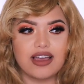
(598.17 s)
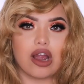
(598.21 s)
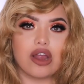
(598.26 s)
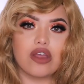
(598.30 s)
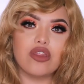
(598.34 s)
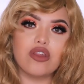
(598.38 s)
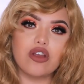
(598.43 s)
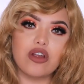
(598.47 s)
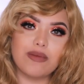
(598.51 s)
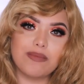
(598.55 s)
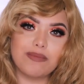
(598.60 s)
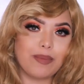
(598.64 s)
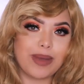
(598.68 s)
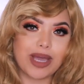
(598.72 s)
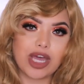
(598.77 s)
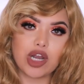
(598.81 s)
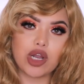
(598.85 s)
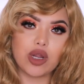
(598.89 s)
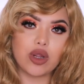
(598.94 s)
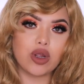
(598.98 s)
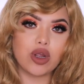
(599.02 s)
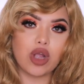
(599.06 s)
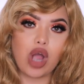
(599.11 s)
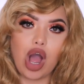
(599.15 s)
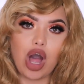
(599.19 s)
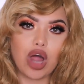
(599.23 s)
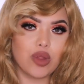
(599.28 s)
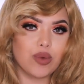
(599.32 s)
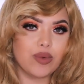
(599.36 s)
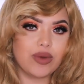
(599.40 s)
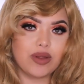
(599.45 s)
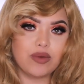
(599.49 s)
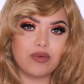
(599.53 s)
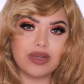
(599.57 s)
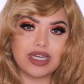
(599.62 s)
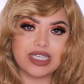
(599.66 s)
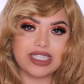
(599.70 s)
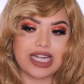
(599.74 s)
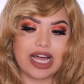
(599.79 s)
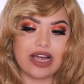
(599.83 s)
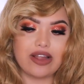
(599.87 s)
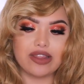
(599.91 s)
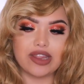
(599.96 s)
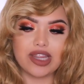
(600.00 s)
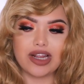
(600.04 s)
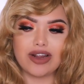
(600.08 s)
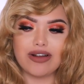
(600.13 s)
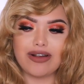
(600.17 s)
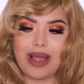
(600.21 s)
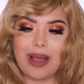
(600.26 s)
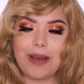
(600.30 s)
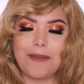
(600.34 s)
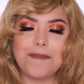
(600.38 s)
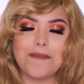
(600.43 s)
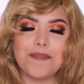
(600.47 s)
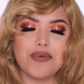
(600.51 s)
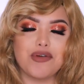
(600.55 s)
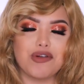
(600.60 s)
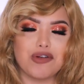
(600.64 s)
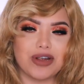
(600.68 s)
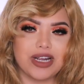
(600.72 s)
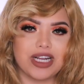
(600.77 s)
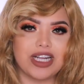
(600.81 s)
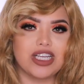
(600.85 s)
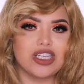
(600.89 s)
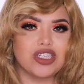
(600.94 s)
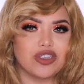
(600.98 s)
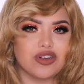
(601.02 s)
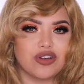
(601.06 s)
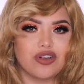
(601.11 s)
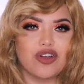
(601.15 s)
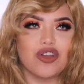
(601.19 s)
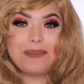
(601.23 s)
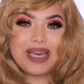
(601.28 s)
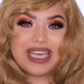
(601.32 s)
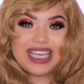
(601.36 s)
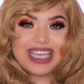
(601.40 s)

Are there better Halloween wigs out there? I'm pretty sure.